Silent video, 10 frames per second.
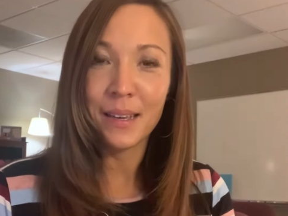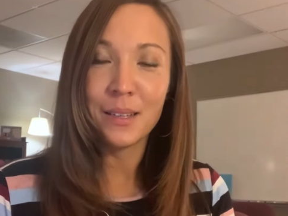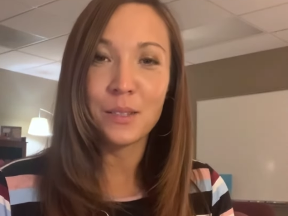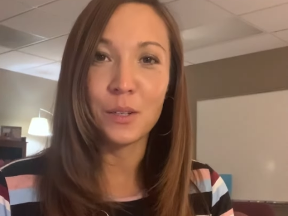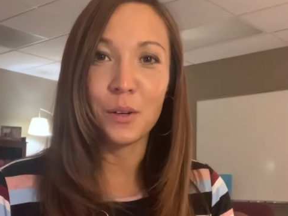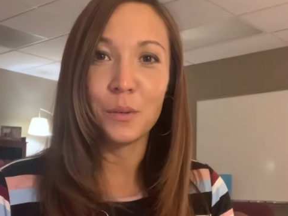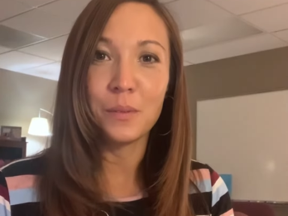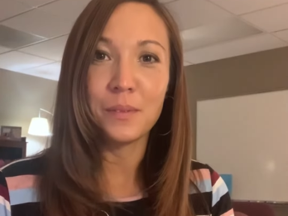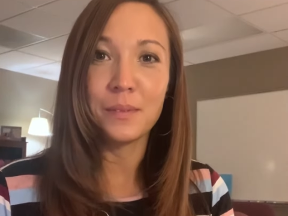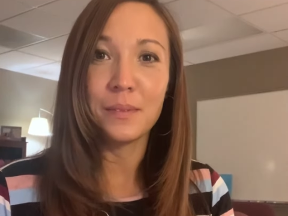So
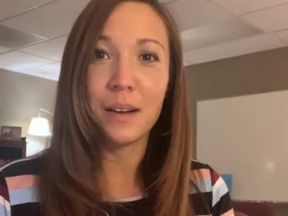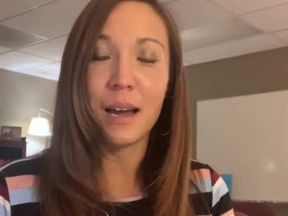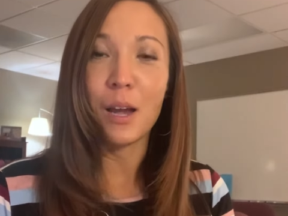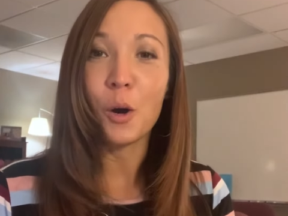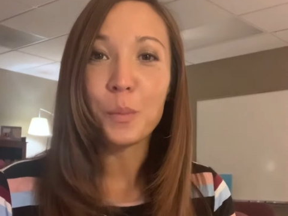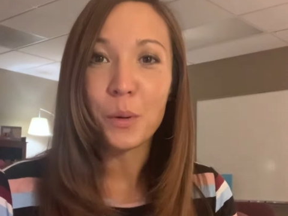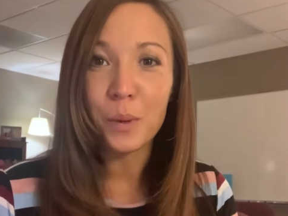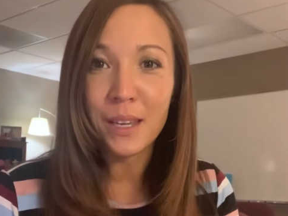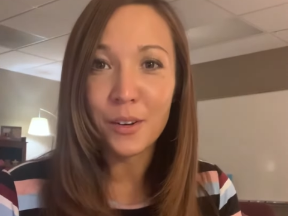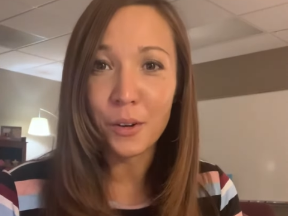I hope that
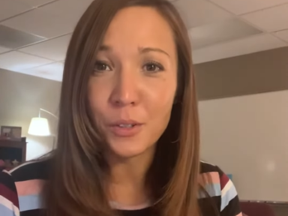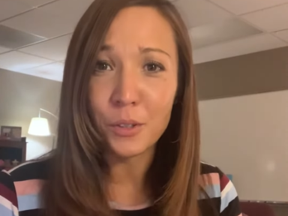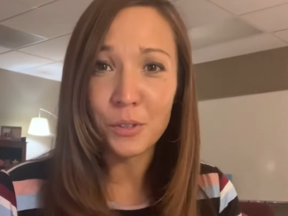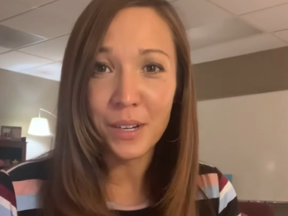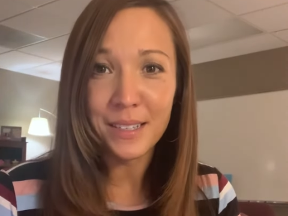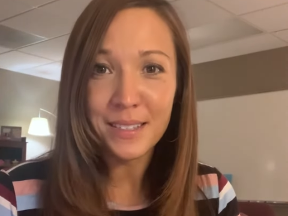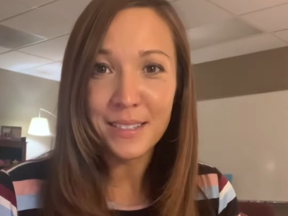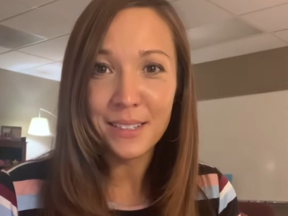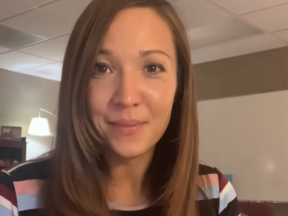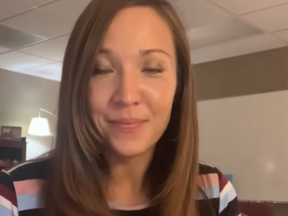we can earn your
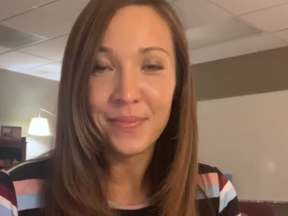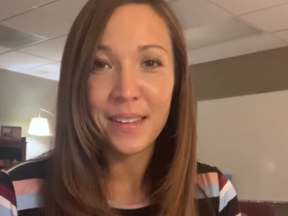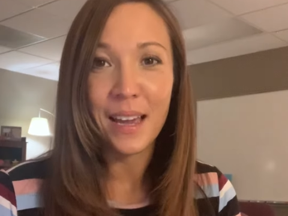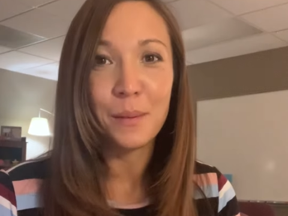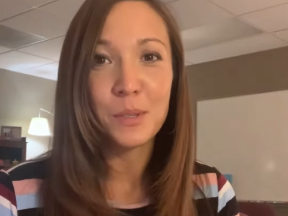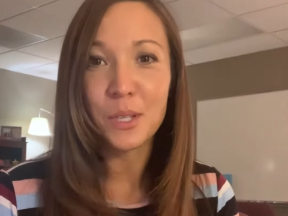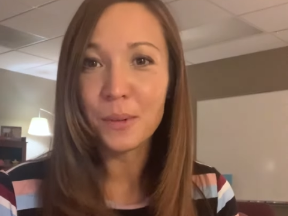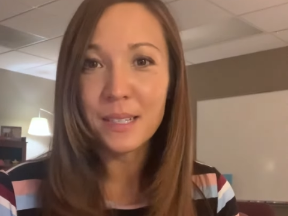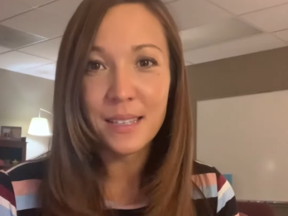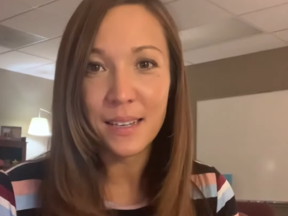trust I'm so
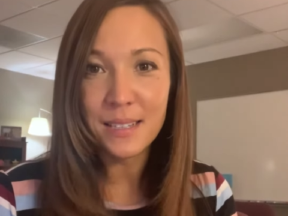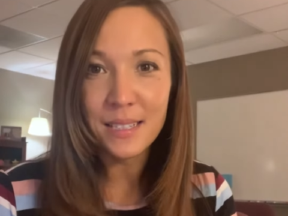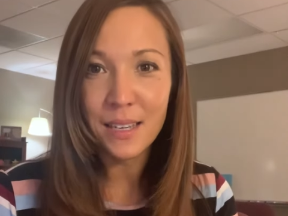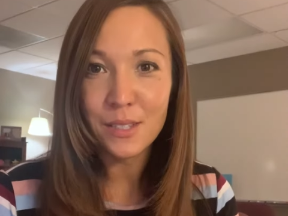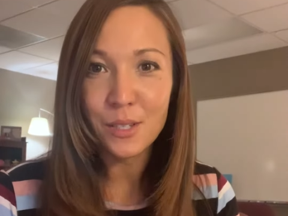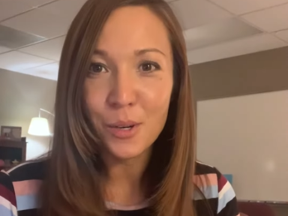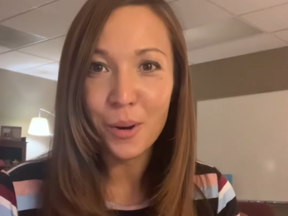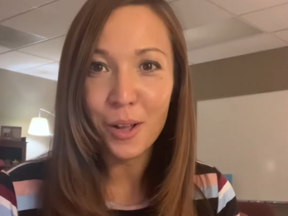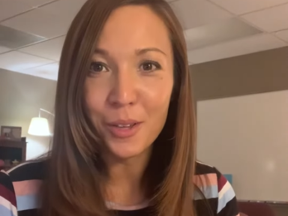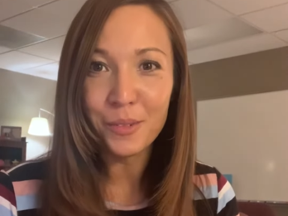excited to get to know
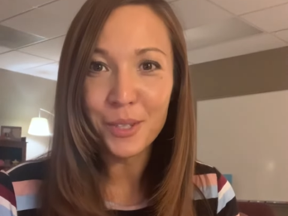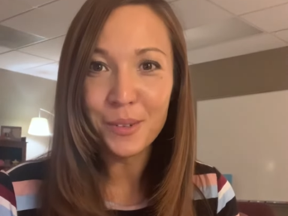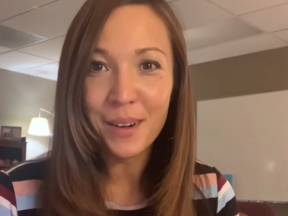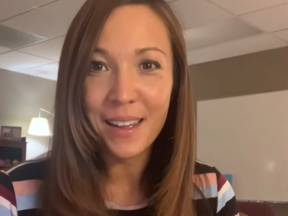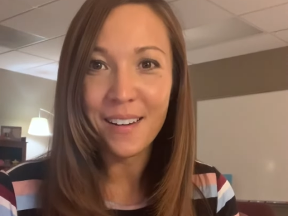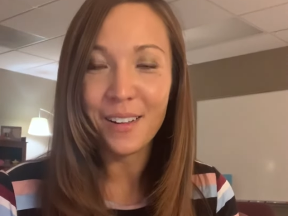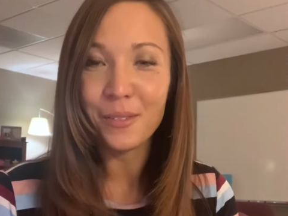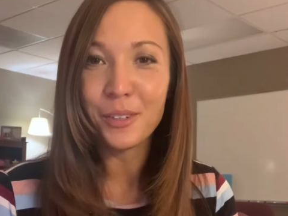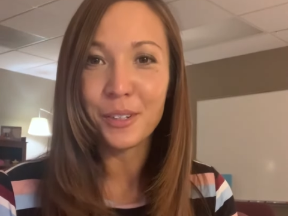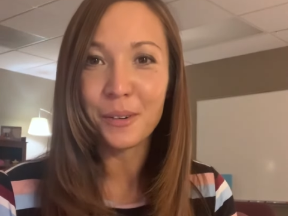all of you and all of
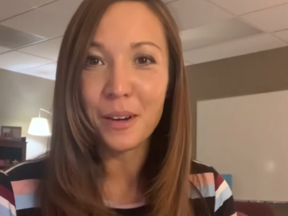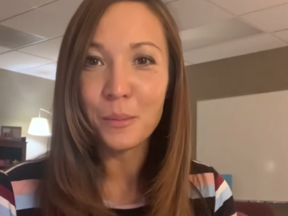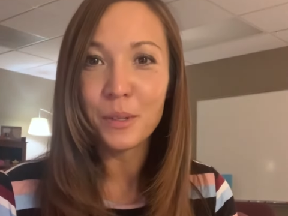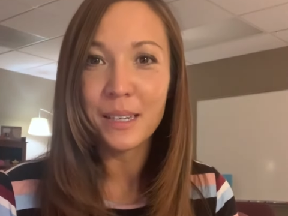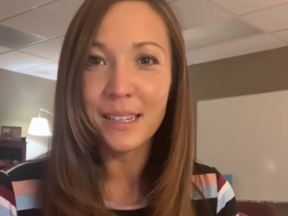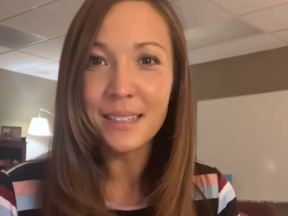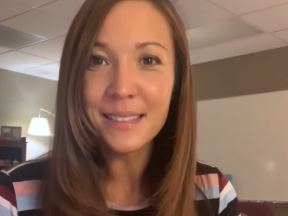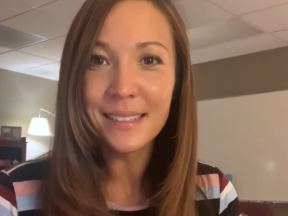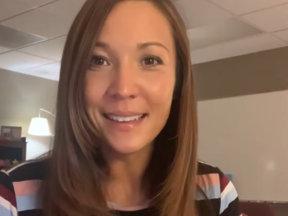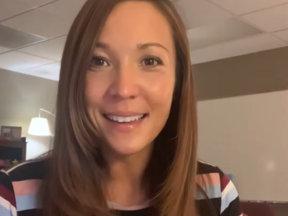your incredible kids.